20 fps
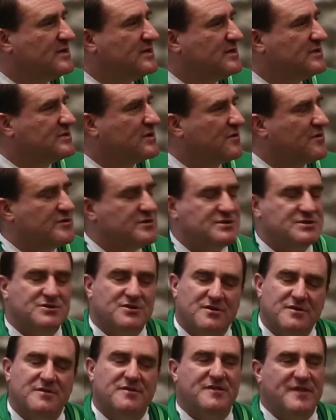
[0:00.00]
So there's
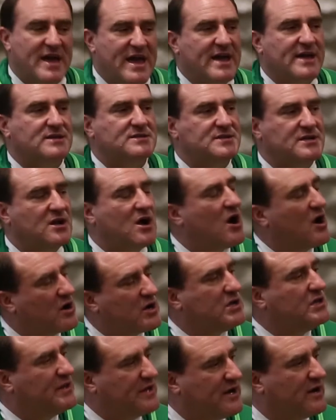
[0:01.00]
certain things that
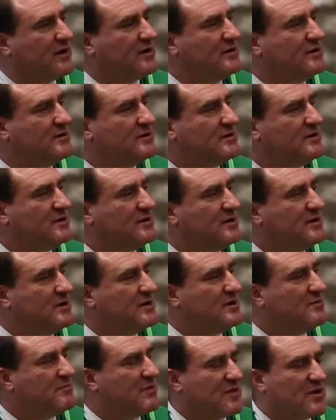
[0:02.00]
aren't clear.
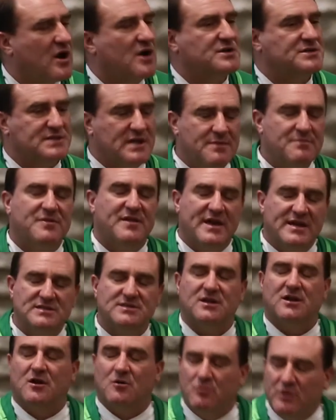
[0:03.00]
But there are some things
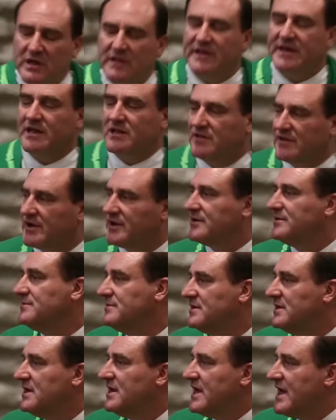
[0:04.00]
that are really clear,
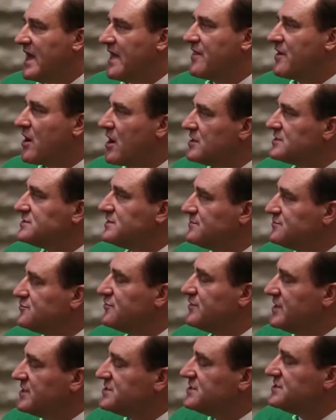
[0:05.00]
and there are some
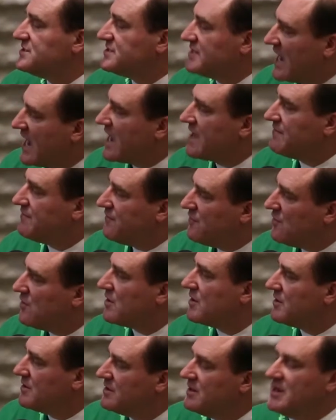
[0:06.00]
traditions dying
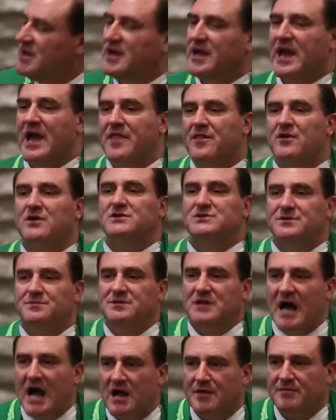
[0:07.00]
for, and there are some
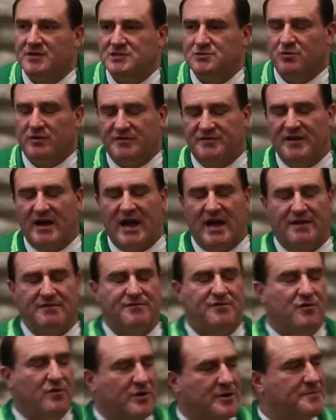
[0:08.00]
dogmas worth dying
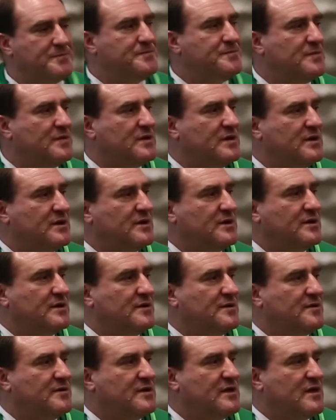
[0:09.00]
for.
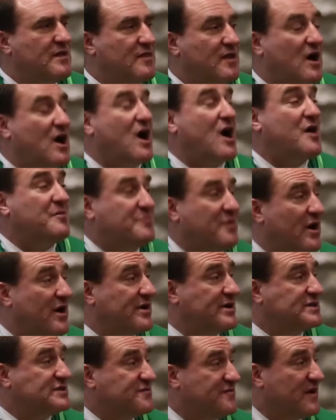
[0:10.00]
The hard
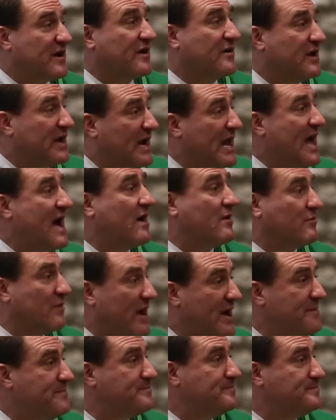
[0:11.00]
part is figuring it out,
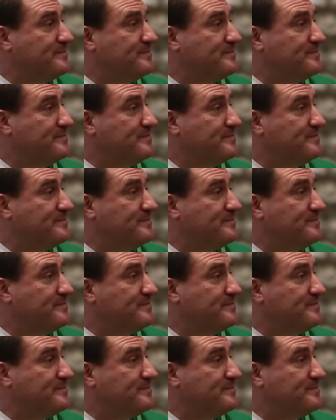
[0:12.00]
right?